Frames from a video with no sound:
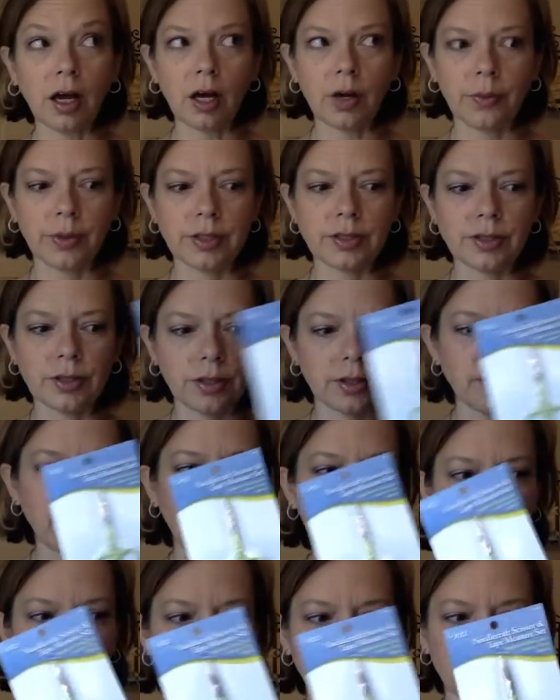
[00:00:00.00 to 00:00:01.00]
always good to
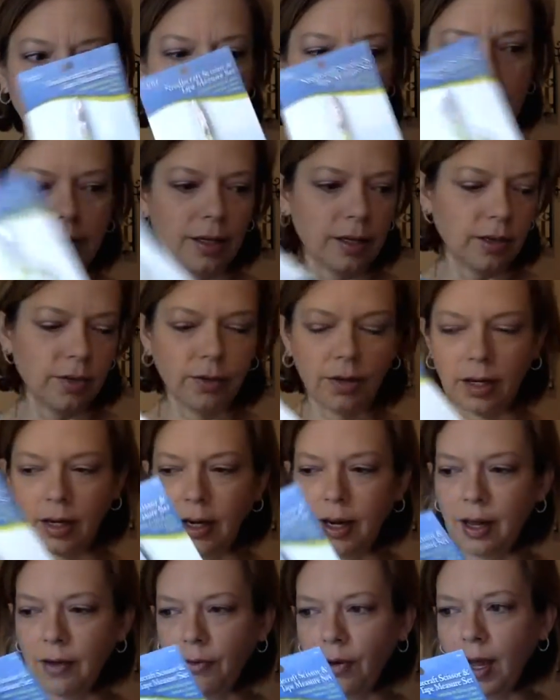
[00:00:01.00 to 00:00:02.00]
have those, and you can
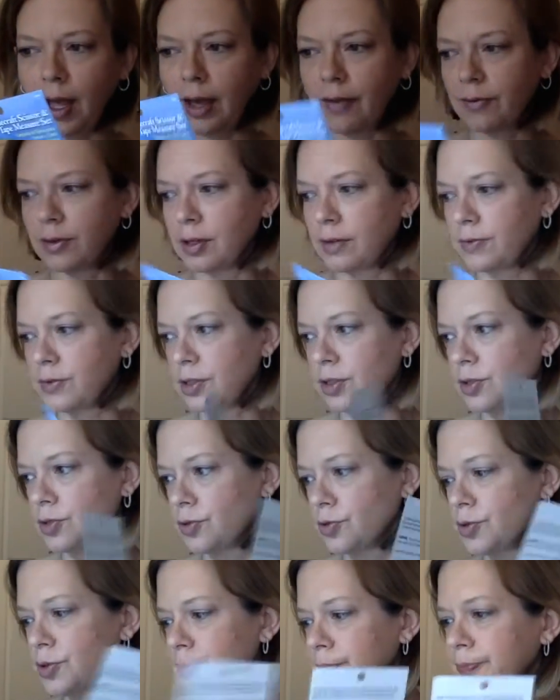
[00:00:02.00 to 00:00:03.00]
never have enough
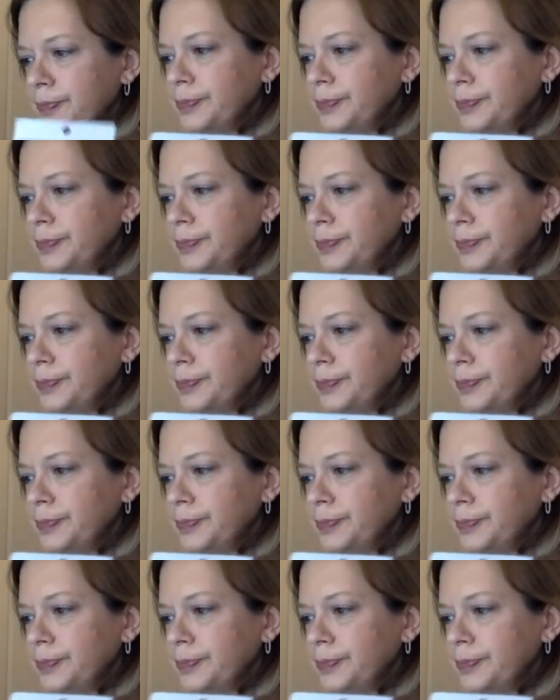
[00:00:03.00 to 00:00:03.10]
scissors.